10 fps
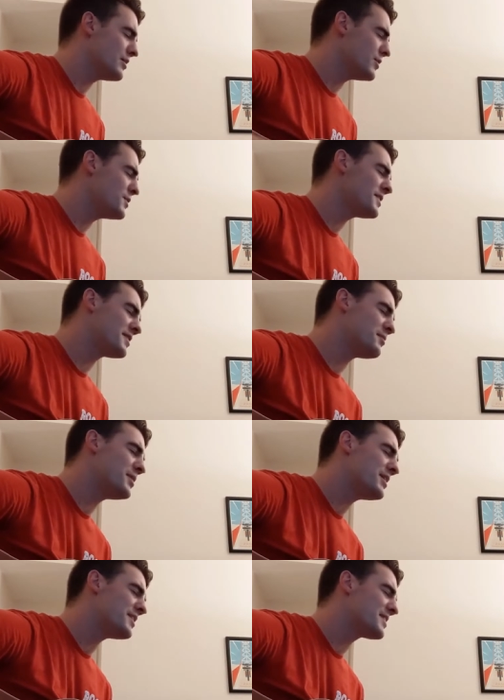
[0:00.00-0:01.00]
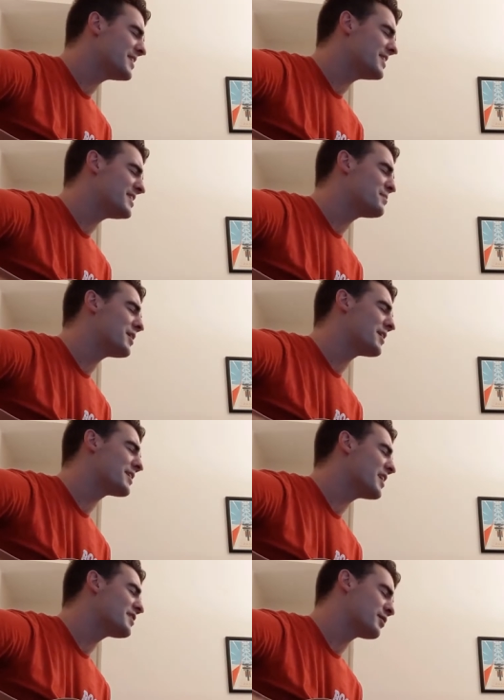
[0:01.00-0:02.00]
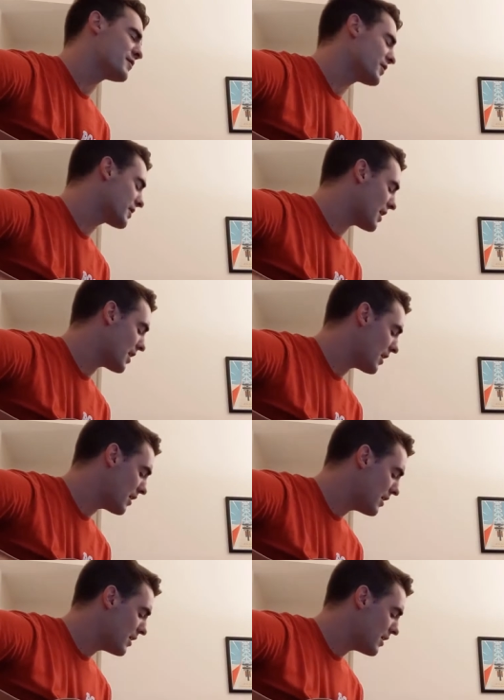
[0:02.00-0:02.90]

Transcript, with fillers: Used to be as kids, but I guess we forgot.